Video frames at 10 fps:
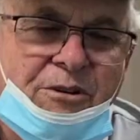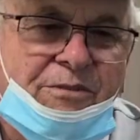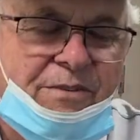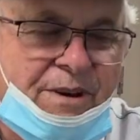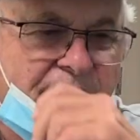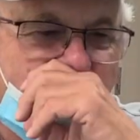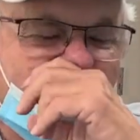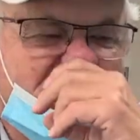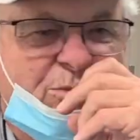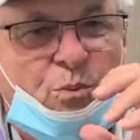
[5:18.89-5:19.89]
If it
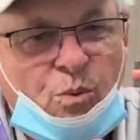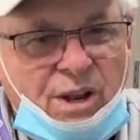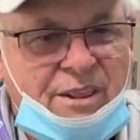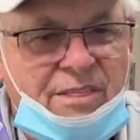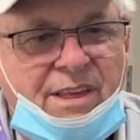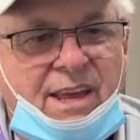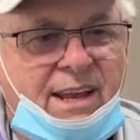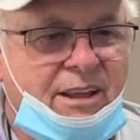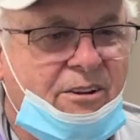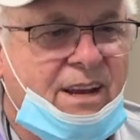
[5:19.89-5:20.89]
was one thing,
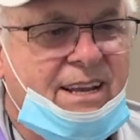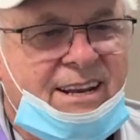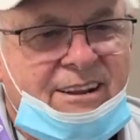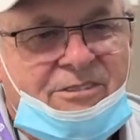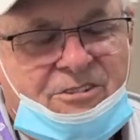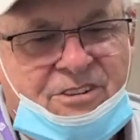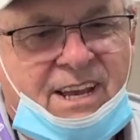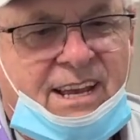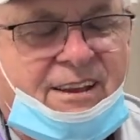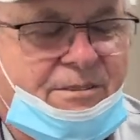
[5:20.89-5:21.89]
I could never
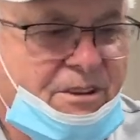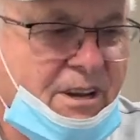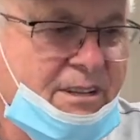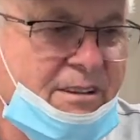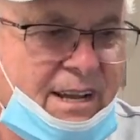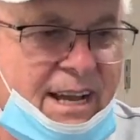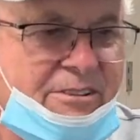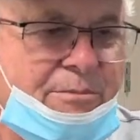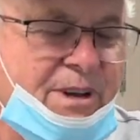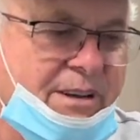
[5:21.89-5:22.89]
say. I would talk to
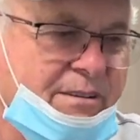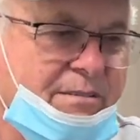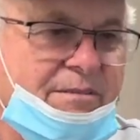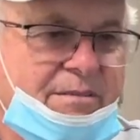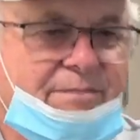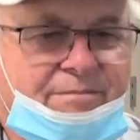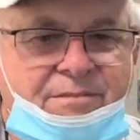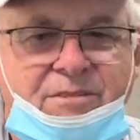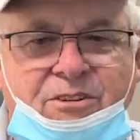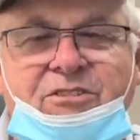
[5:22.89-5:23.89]
guys about
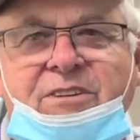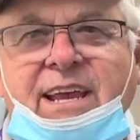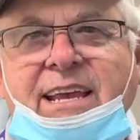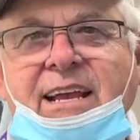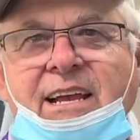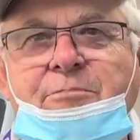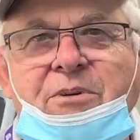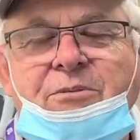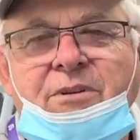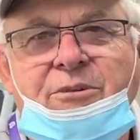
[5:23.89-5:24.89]
taking up
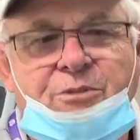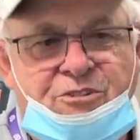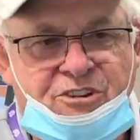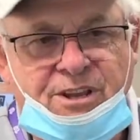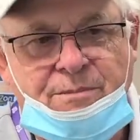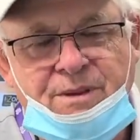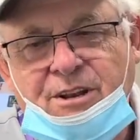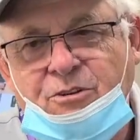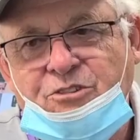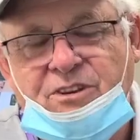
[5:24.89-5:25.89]
a regime. In
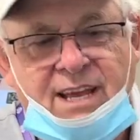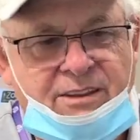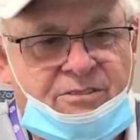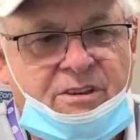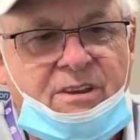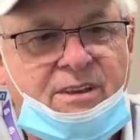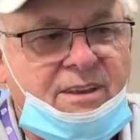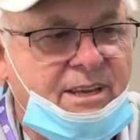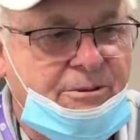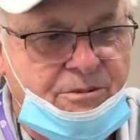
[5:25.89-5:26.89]
those days,
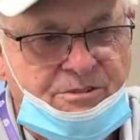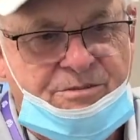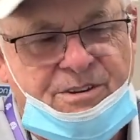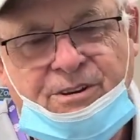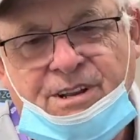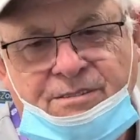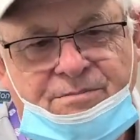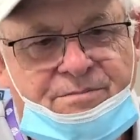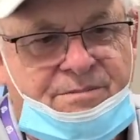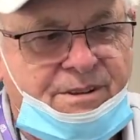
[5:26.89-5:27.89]
it was very
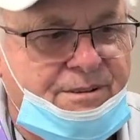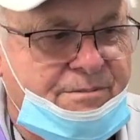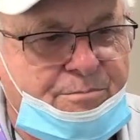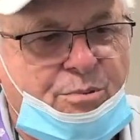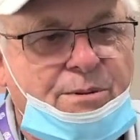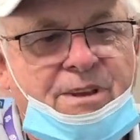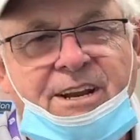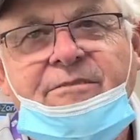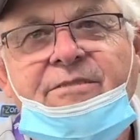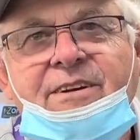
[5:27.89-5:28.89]

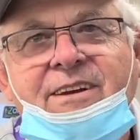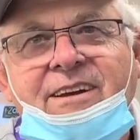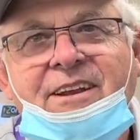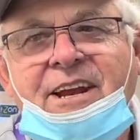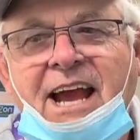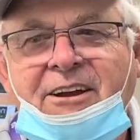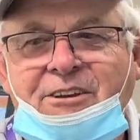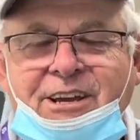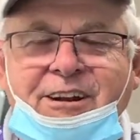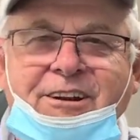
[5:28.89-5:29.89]
primitive. Now you
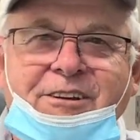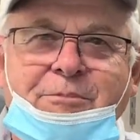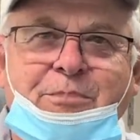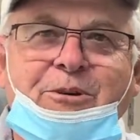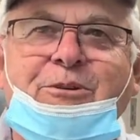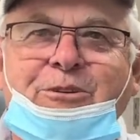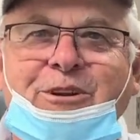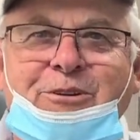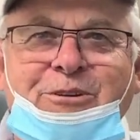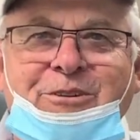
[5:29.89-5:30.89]
can get on a computer
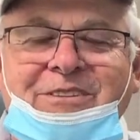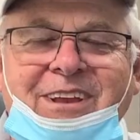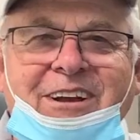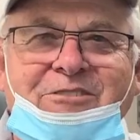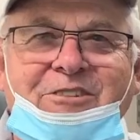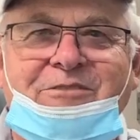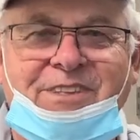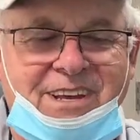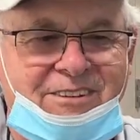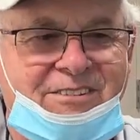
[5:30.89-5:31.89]
and do tons of
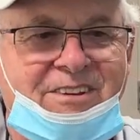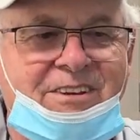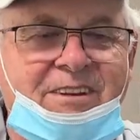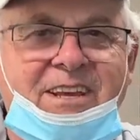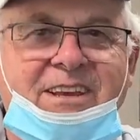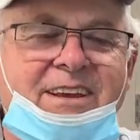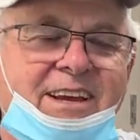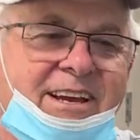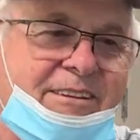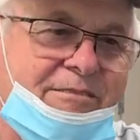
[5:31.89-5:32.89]
things
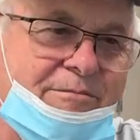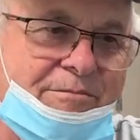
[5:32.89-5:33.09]
and